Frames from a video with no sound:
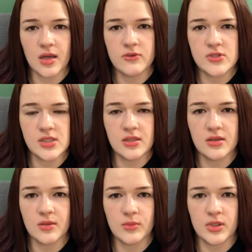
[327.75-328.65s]
I've
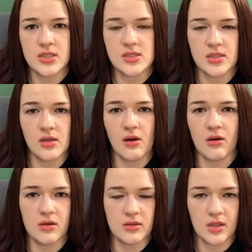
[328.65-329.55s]
seen them listed
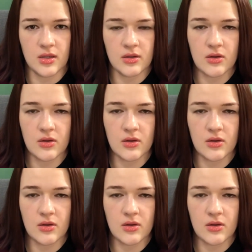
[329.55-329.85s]
on like